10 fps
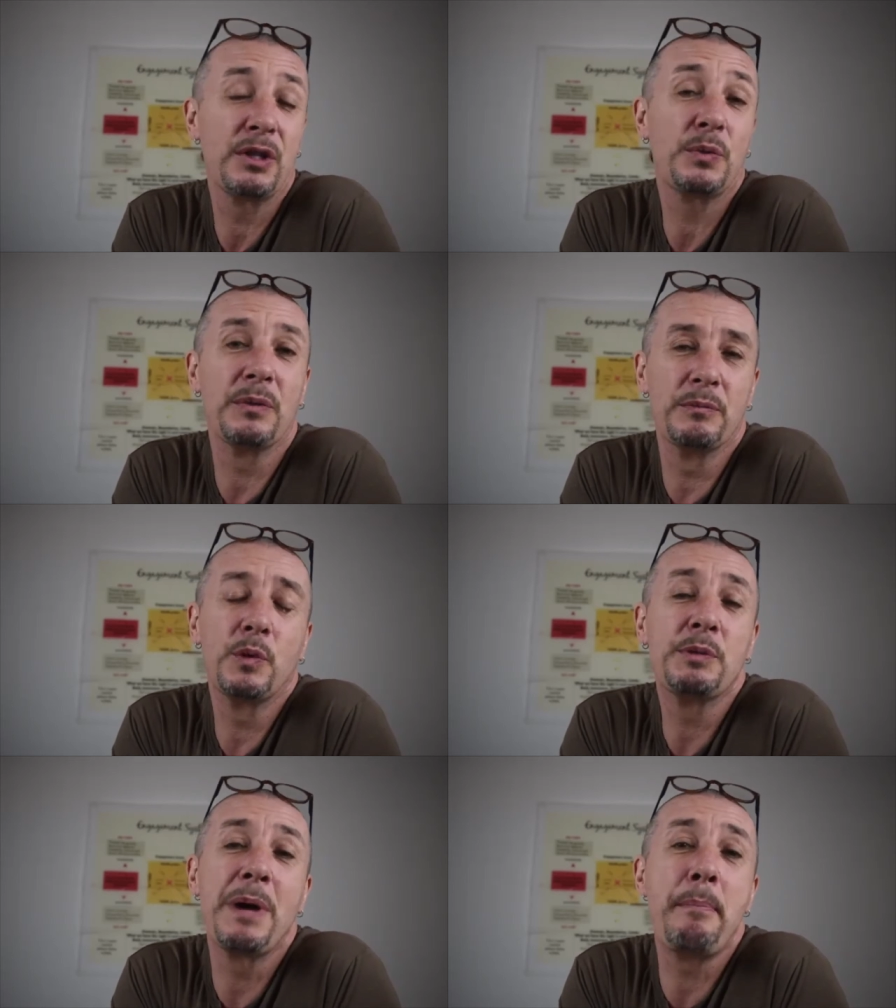just
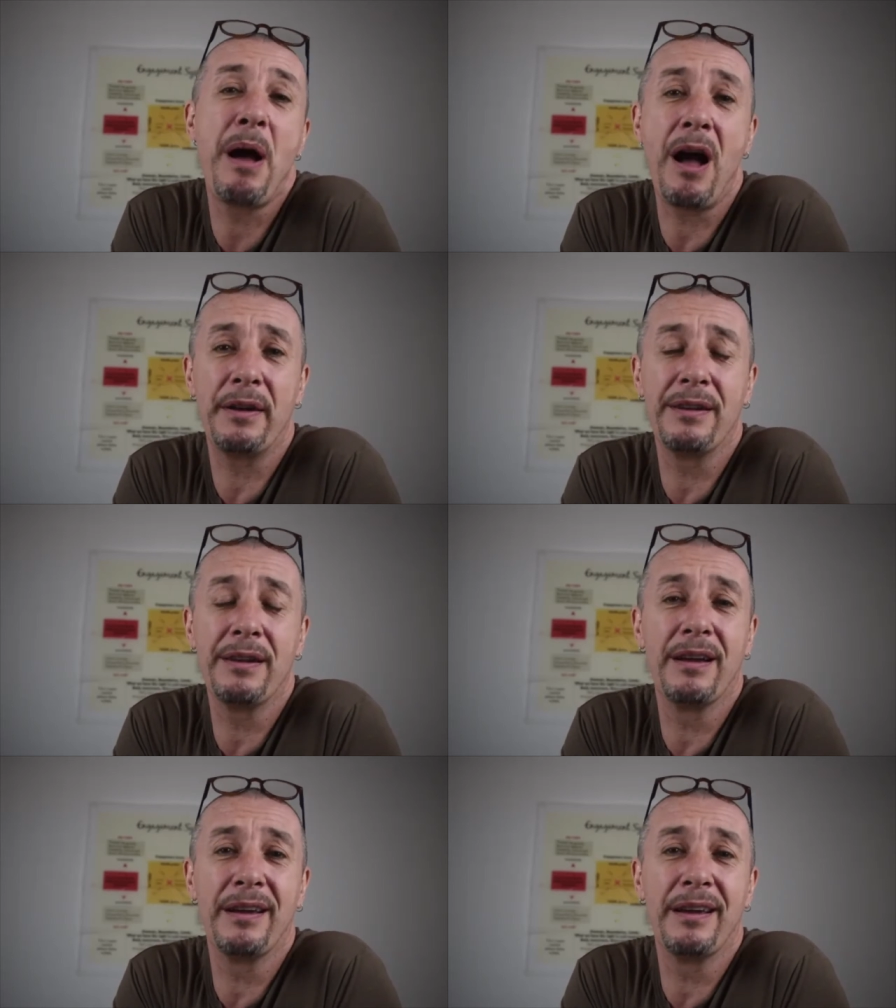with my
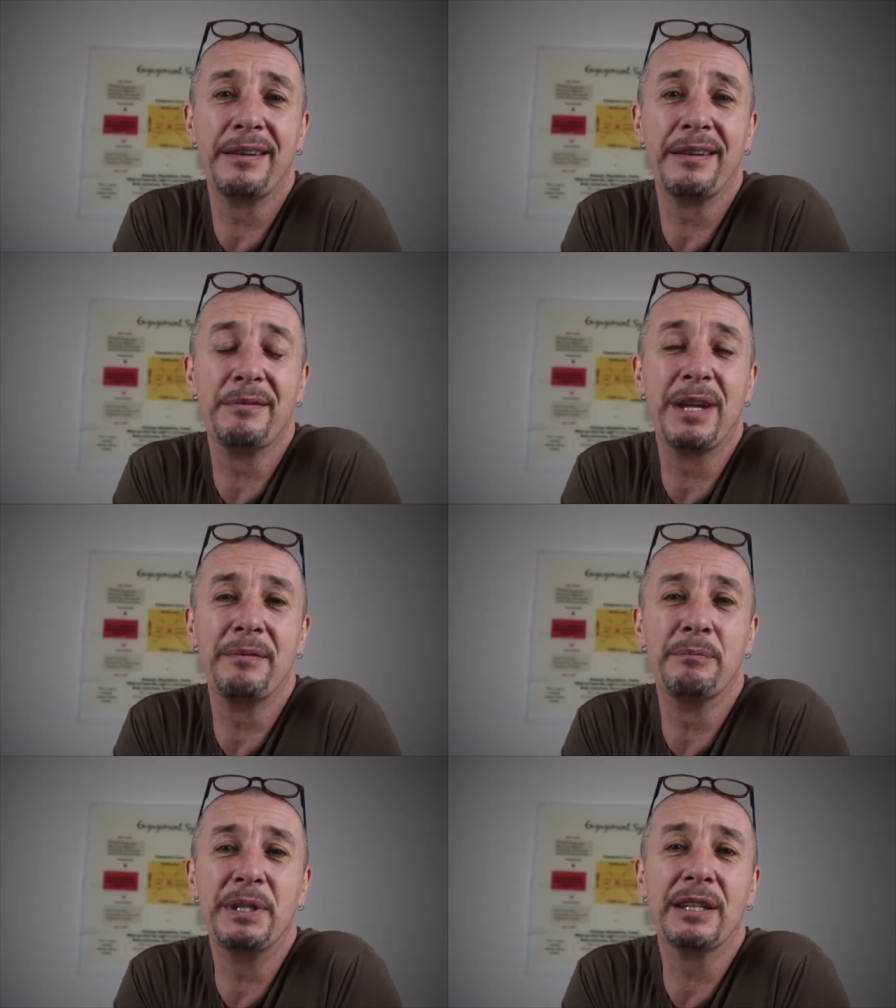partner and,
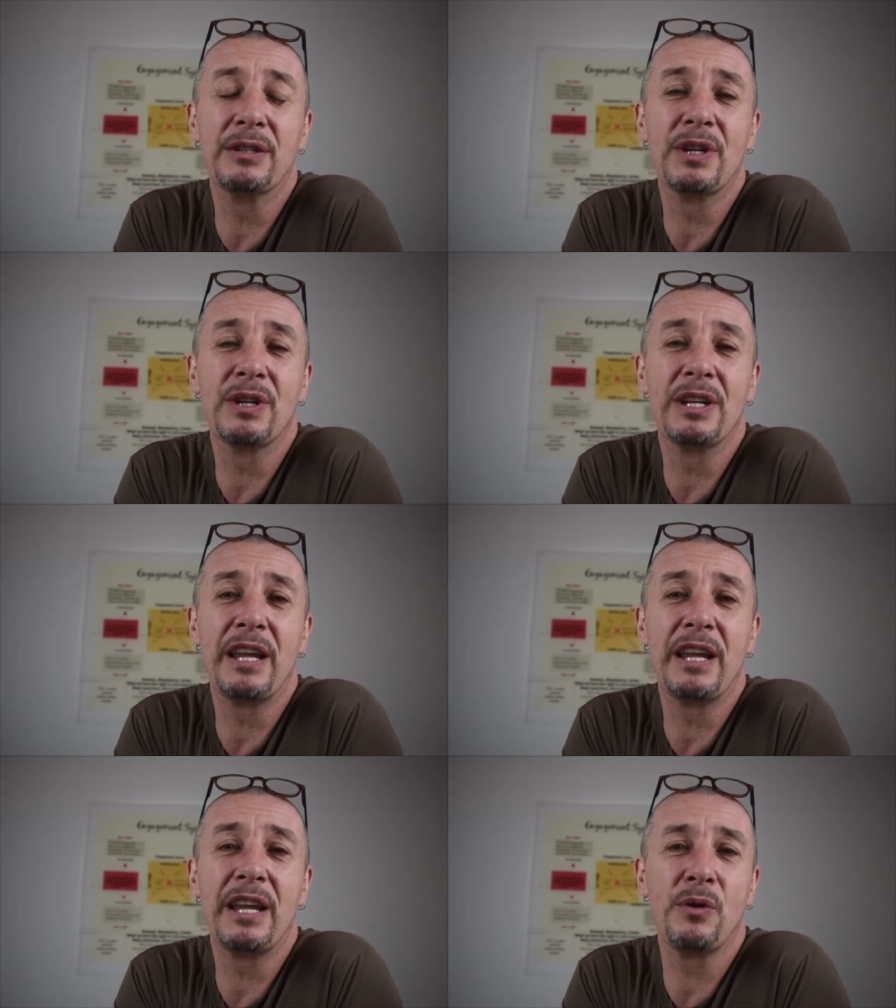and being in
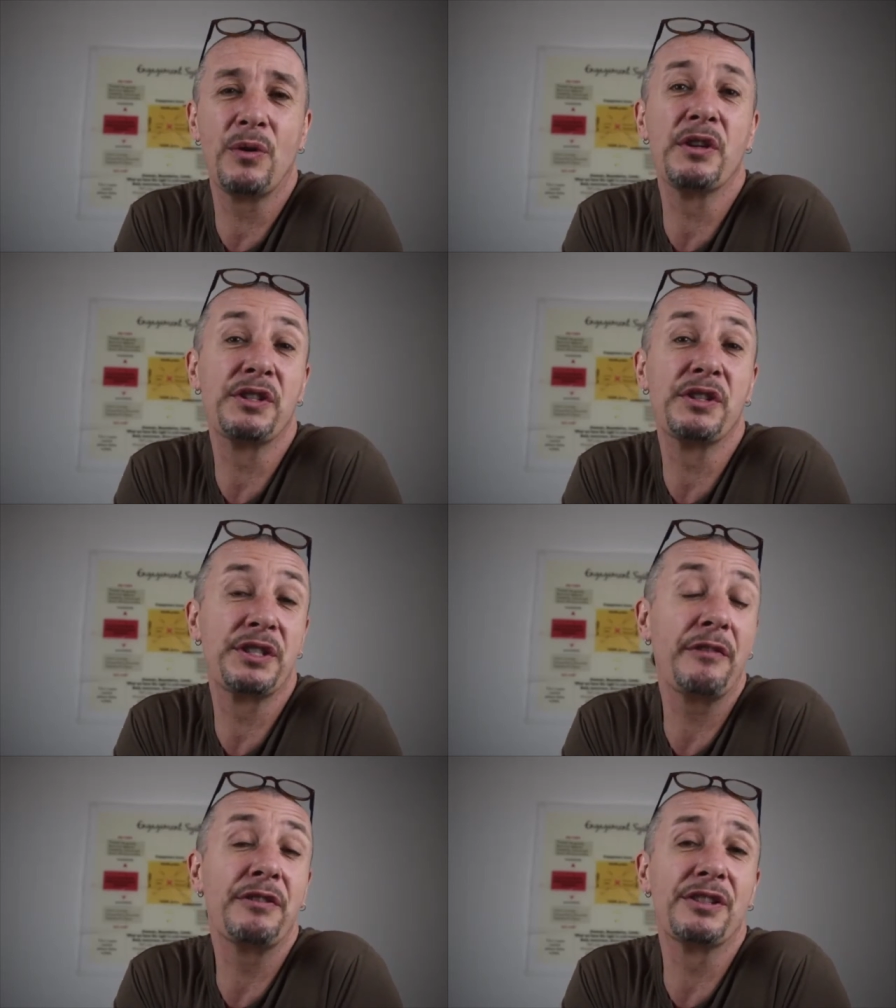relationships. So on a
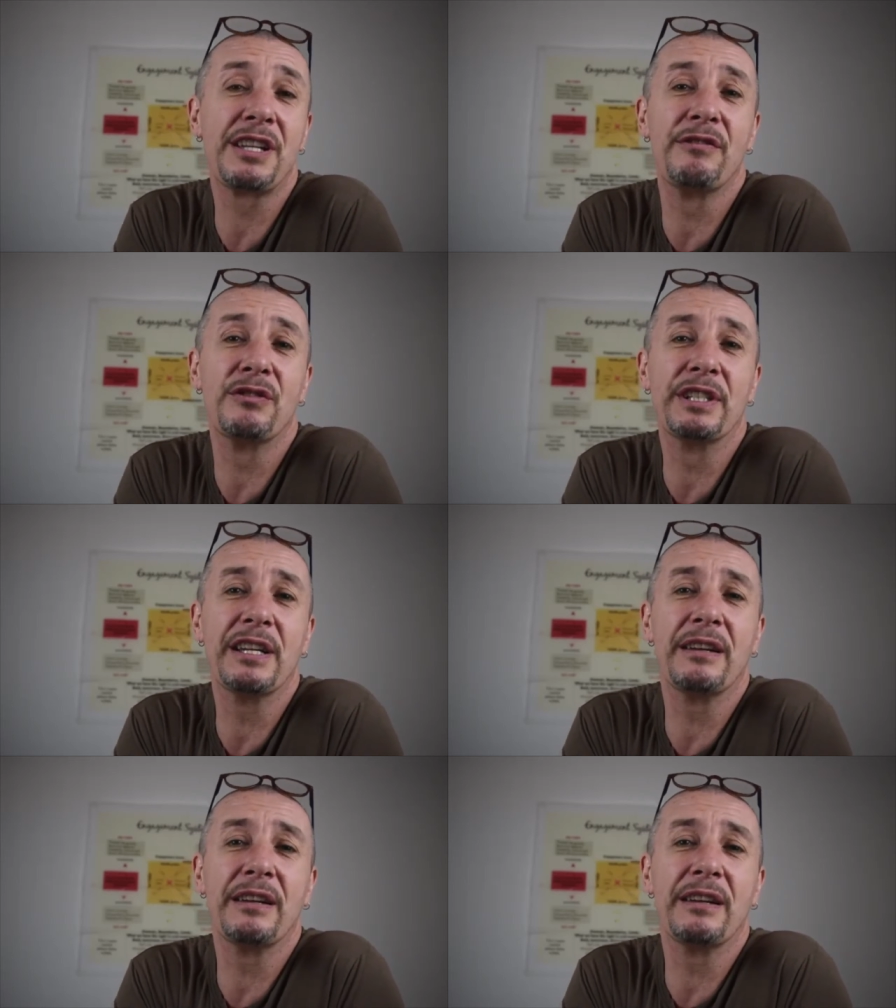self-discovery.